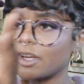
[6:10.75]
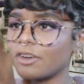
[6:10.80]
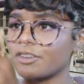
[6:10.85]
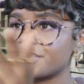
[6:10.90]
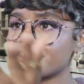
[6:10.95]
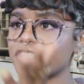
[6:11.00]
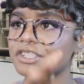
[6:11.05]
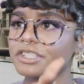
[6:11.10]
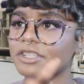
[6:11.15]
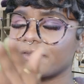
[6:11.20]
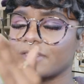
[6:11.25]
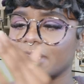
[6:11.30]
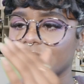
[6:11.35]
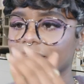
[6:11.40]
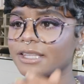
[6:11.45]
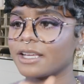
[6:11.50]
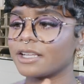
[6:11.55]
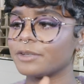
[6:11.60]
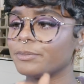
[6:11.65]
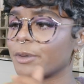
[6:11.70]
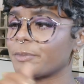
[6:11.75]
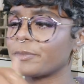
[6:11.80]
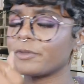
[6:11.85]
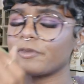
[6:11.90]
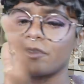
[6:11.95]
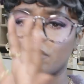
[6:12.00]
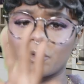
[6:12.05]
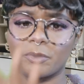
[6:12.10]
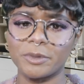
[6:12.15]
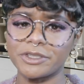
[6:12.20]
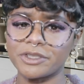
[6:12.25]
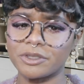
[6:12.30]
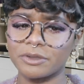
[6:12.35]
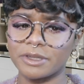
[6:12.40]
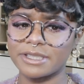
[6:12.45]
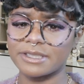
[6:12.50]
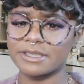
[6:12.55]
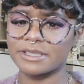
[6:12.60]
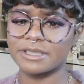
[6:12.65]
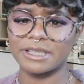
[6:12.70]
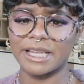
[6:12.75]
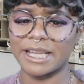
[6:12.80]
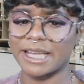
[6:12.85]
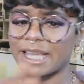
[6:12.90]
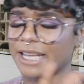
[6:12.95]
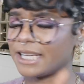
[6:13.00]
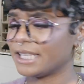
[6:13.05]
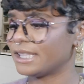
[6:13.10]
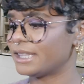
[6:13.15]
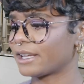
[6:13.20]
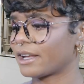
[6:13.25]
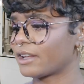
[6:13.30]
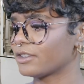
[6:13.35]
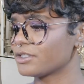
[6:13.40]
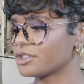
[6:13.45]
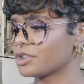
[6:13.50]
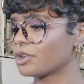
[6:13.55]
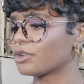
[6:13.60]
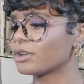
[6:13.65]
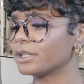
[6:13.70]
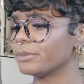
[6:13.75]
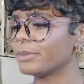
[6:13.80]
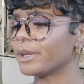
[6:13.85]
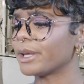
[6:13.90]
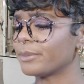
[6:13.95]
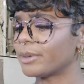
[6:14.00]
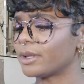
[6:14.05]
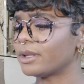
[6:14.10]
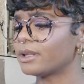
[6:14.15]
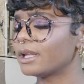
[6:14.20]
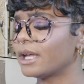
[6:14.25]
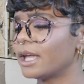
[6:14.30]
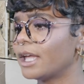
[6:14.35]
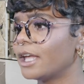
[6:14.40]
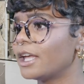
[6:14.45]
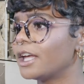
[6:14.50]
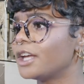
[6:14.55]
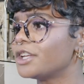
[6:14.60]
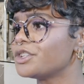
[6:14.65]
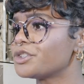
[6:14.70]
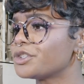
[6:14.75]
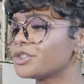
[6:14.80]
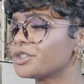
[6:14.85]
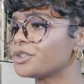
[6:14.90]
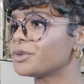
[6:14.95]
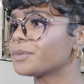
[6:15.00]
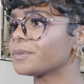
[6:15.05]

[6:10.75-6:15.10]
large, stuff like that, but before we do this, like anything else, you're going to be able to